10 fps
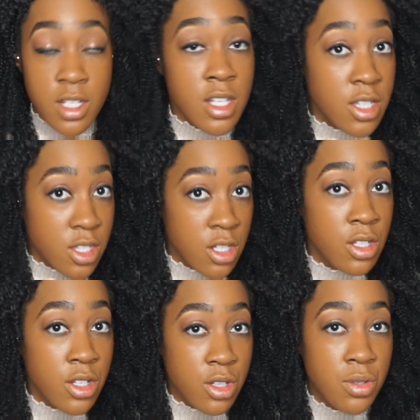can still
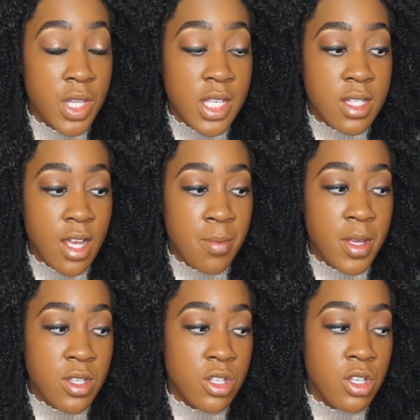include this step
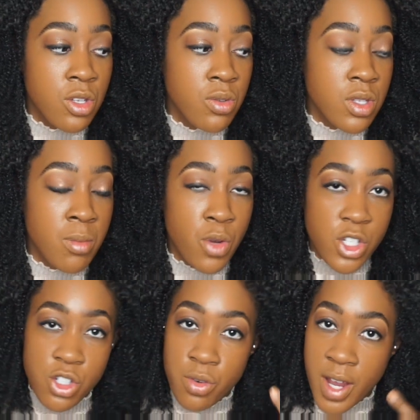is to use a
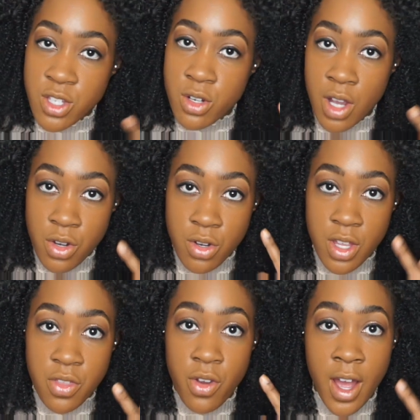moisturizer
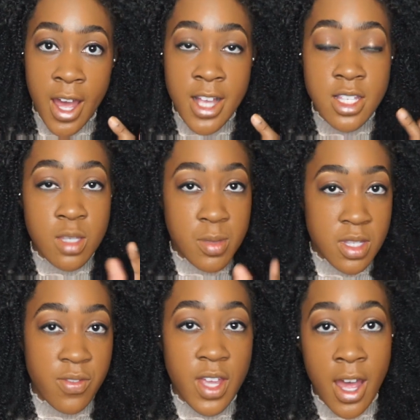underneath your eyes, a
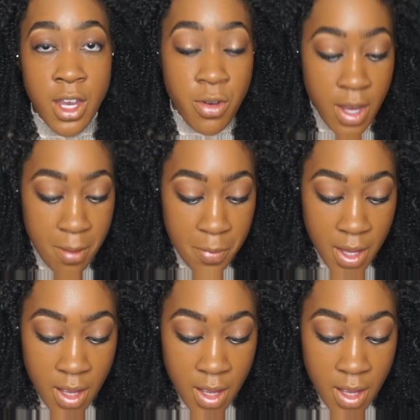specific eye cream.